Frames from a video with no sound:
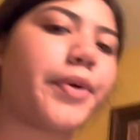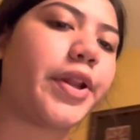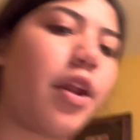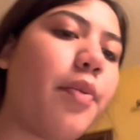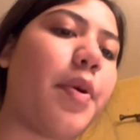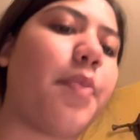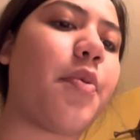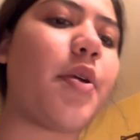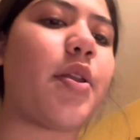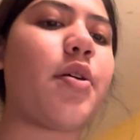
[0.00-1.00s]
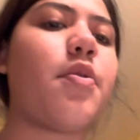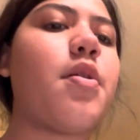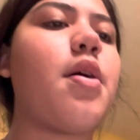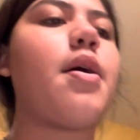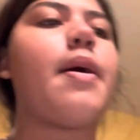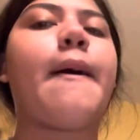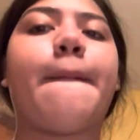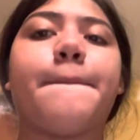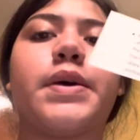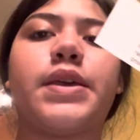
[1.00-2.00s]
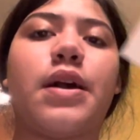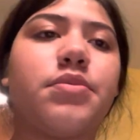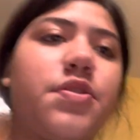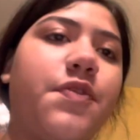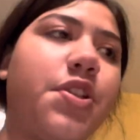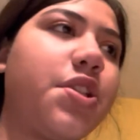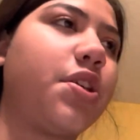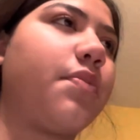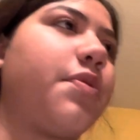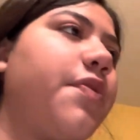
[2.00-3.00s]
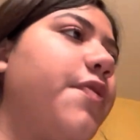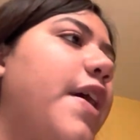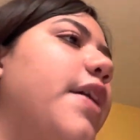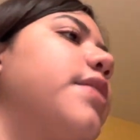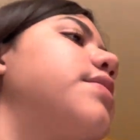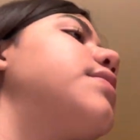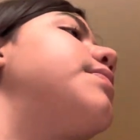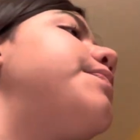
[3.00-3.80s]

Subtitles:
printing out a paper right now, but yeah, I'm just finishing up the facts